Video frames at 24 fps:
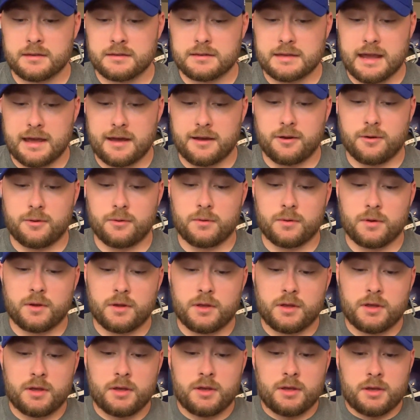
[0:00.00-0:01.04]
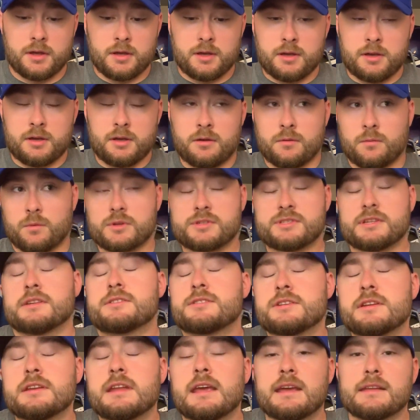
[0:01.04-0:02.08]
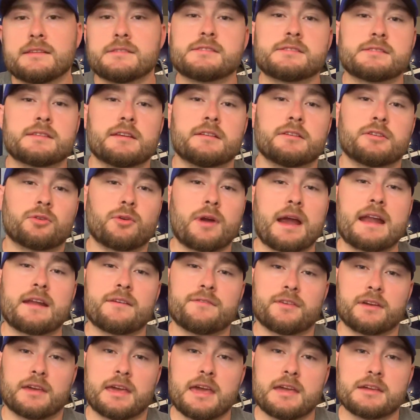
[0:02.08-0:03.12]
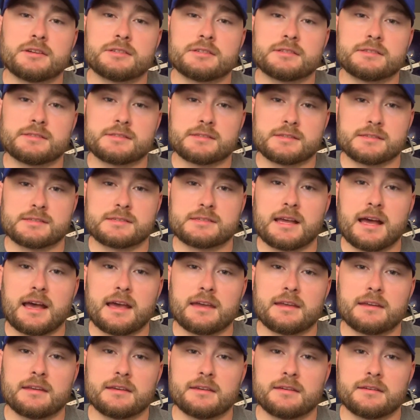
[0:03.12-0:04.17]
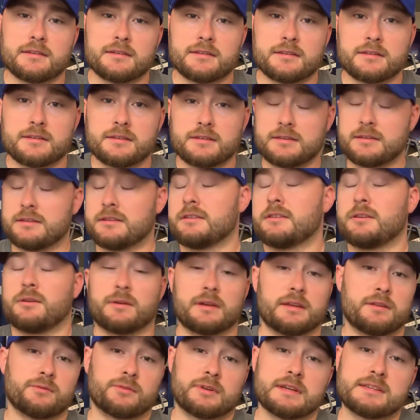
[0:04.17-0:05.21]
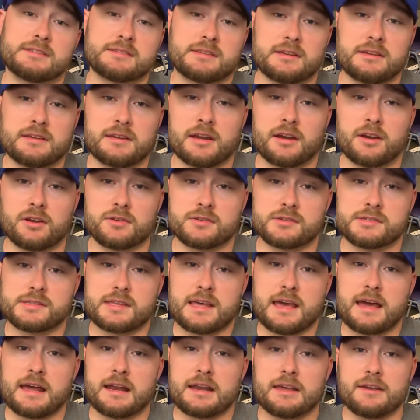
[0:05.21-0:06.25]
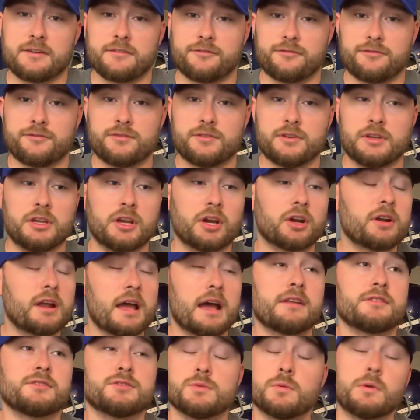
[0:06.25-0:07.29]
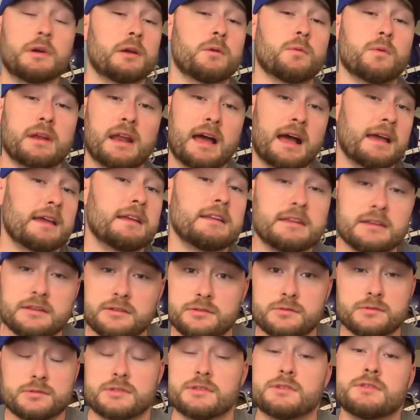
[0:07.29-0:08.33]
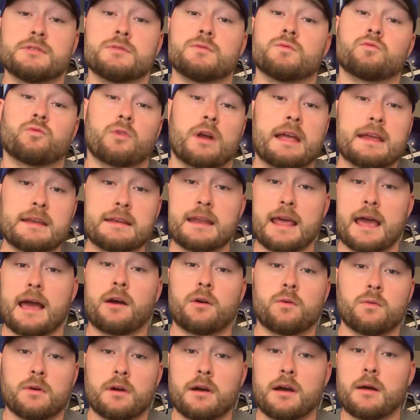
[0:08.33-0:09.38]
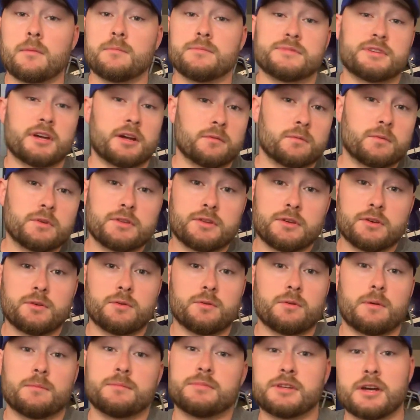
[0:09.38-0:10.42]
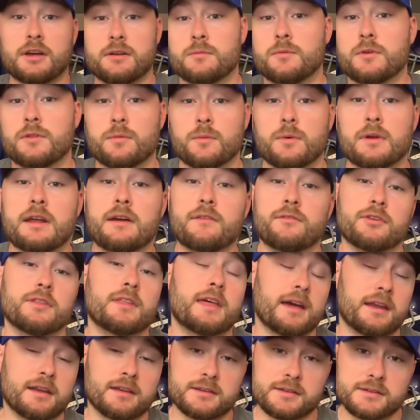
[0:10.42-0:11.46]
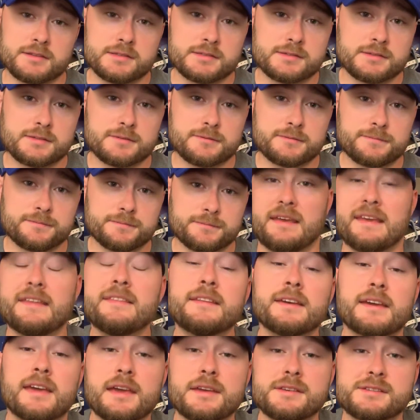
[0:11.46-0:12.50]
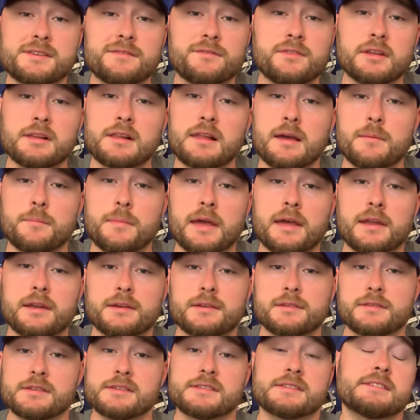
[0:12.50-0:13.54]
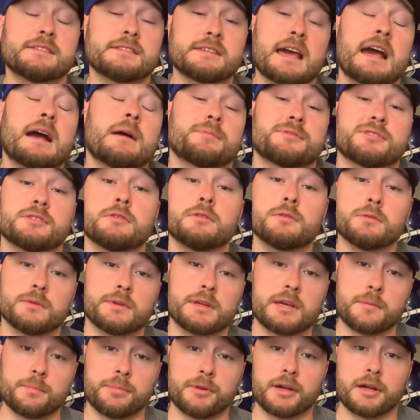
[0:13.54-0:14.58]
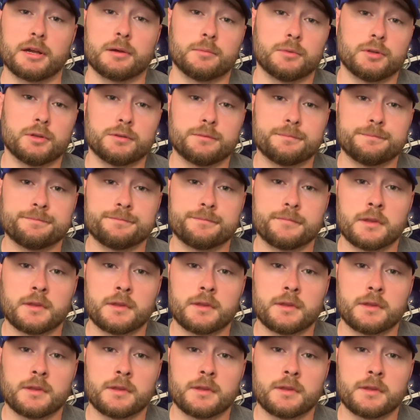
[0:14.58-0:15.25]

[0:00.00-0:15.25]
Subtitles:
Now, we're such an instant gratification society, in recent years, that if you're not doing what I need you to do right now, I'm done with you, I'm done with whatever that is. In the case of Eli Manning, this is absolutely applicable.